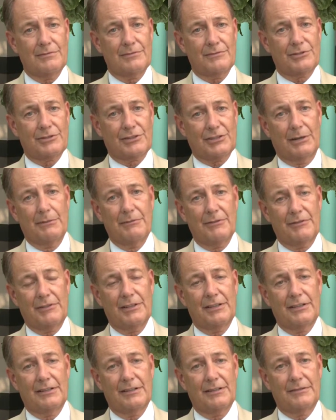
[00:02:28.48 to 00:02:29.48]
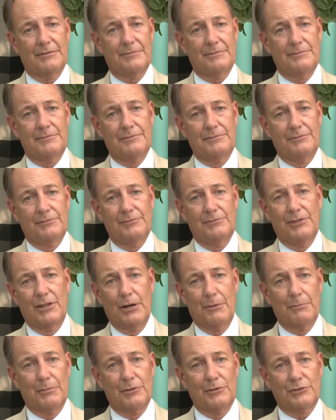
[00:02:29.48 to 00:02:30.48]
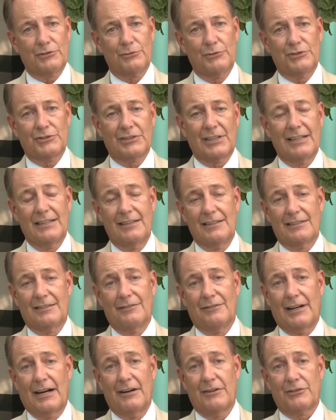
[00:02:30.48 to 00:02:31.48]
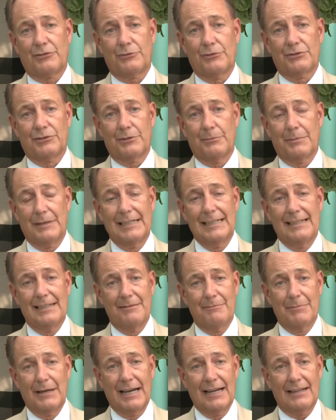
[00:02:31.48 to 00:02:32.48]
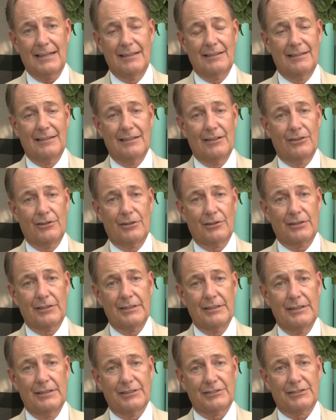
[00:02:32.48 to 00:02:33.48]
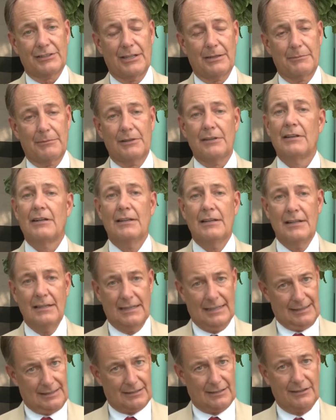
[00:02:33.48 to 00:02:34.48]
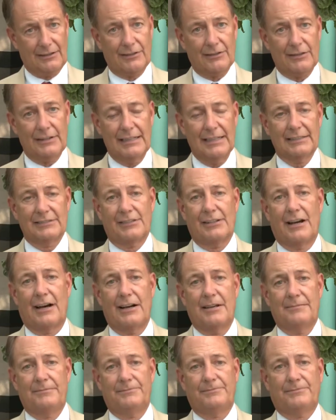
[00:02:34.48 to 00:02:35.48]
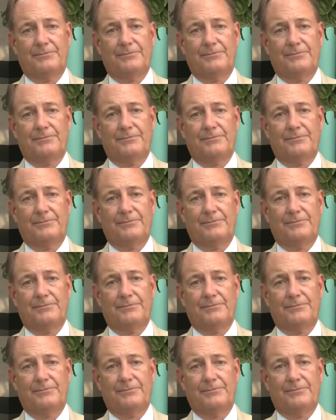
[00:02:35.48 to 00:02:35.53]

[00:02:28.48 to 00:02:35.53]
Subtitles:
some of the numbers would say that the virus was abating back in the early summer, it clearly has not.